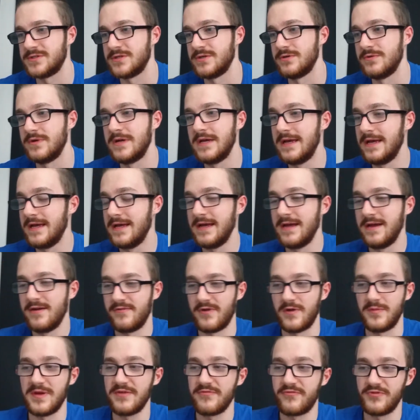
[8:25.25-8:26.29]
So
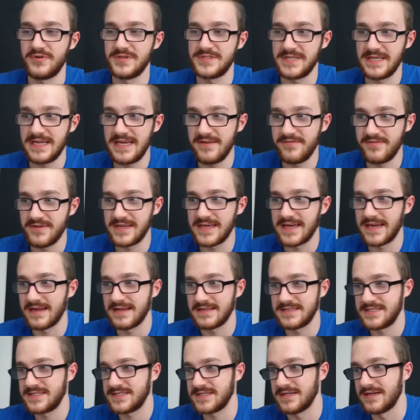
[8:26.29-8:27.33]
I mean, for it to even
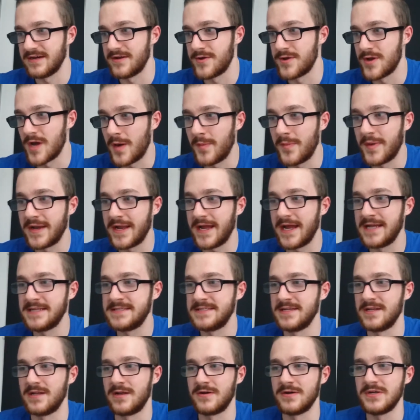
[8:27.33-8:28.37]
get uh,
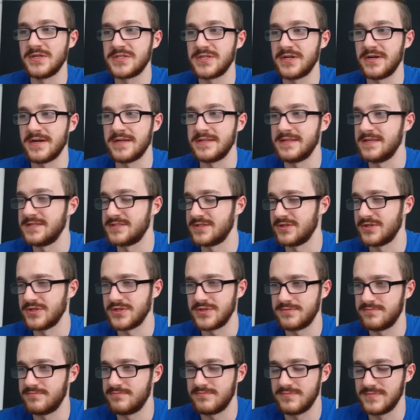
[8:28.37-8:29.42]
nominated alongside these
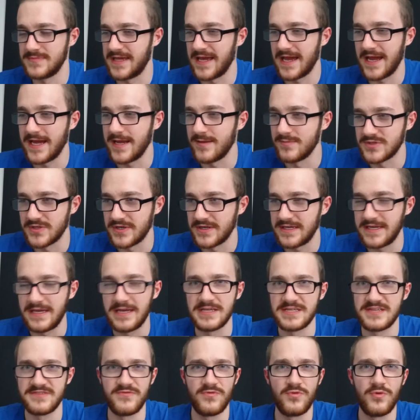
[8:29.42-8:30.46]
other games like
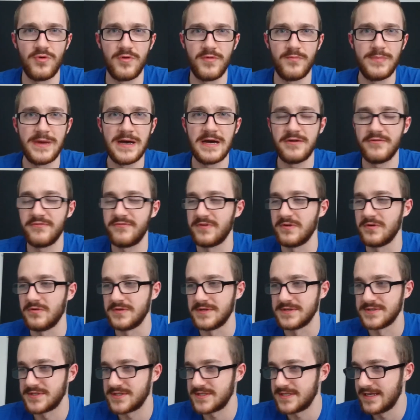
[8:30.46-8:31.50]
Gears of War and
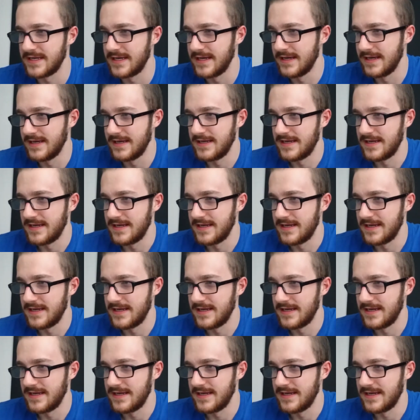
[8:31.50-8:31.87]
Battlefield is